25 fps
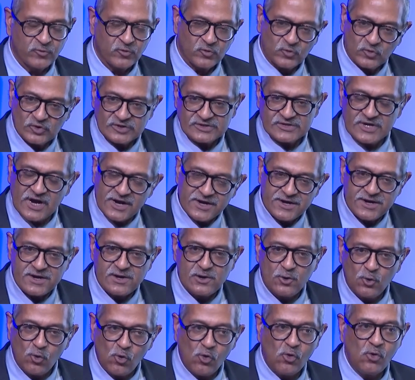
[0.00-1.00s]
We
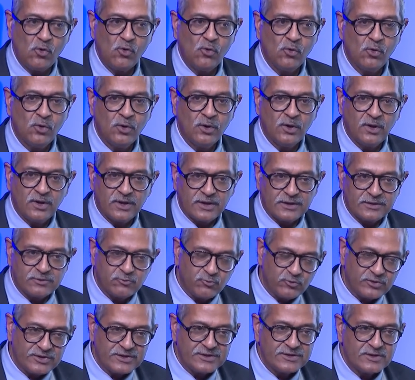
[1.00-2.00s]
started low in,
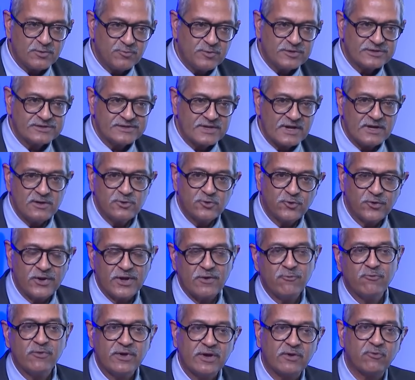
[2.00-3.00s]
within the missile.
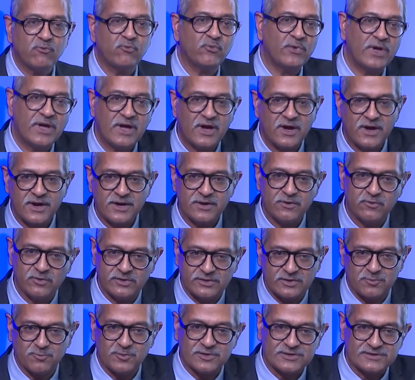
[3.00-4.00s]
Today we are way ahead
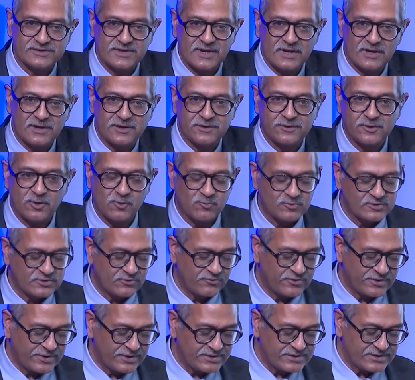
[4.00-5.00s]
in the missile in terms
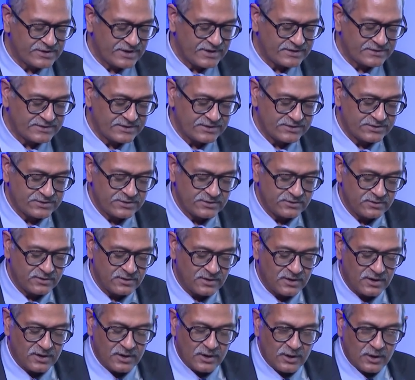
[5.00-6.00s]
of indigenization.
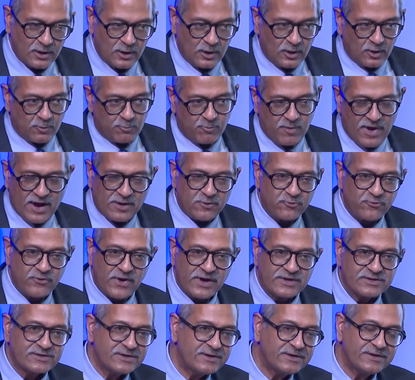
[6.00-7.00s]

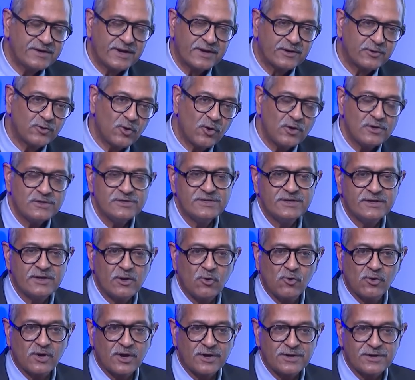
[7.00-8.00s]
Manufacturing technology in
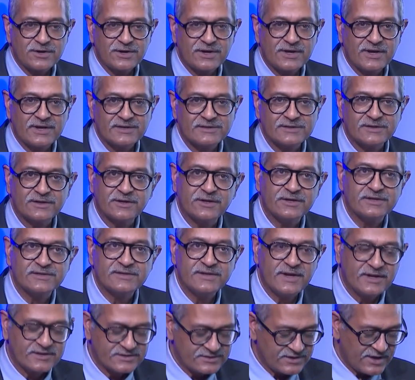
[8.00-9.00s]
our country has increased.
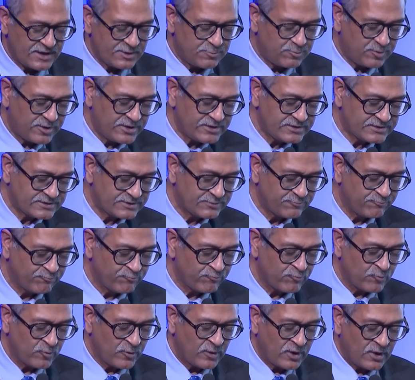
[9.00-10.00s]
Next slide, please.
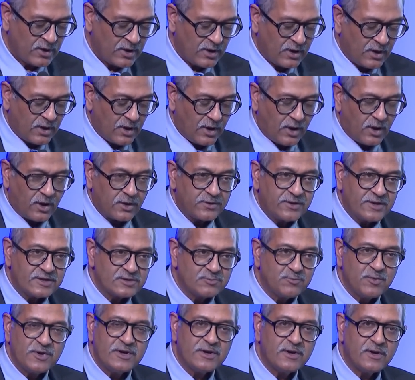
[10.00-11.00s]
Uh,
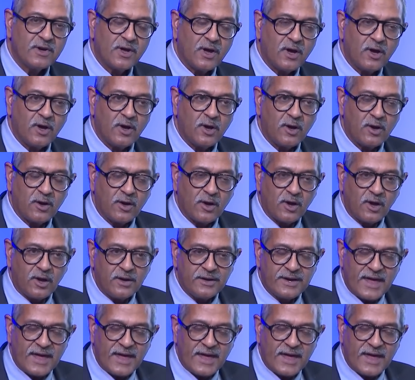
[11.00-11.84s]
there's been uh, an